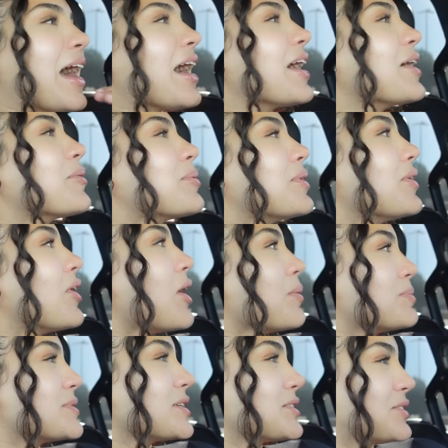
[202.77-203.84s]
I will
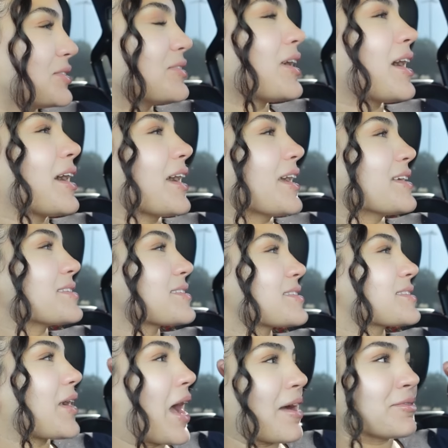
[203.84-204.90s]
update you
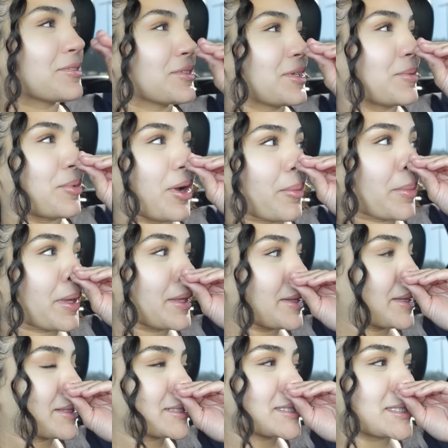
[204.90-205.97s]
guys after the
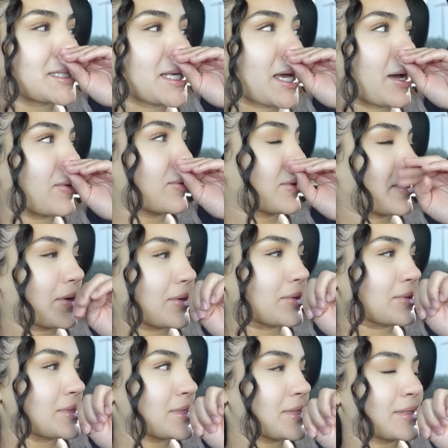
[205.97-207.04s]
appointment. Let's see how it
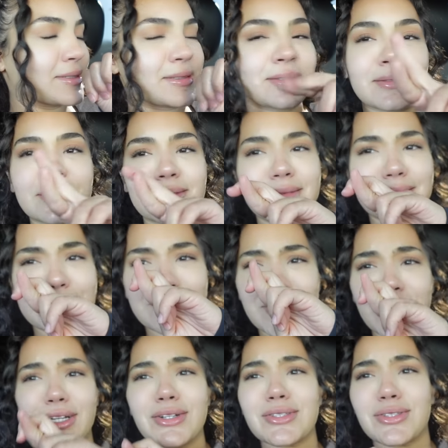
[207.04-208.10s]
goes.
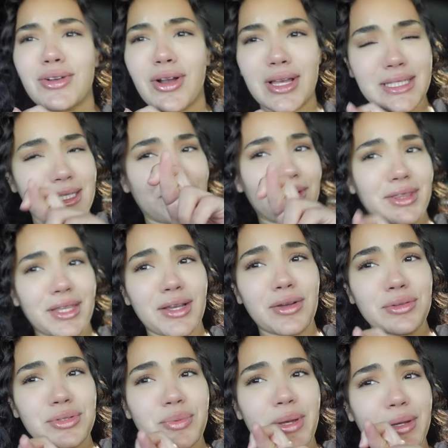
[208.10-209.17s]
Fingers crossed everything
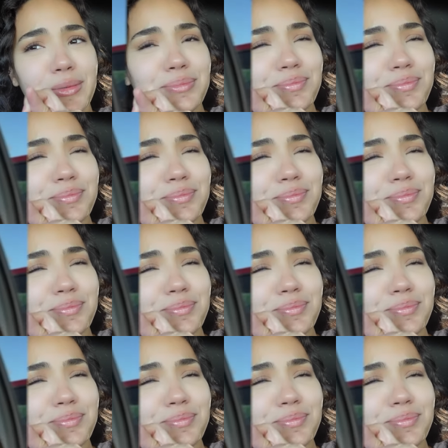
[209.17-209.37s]
goes well.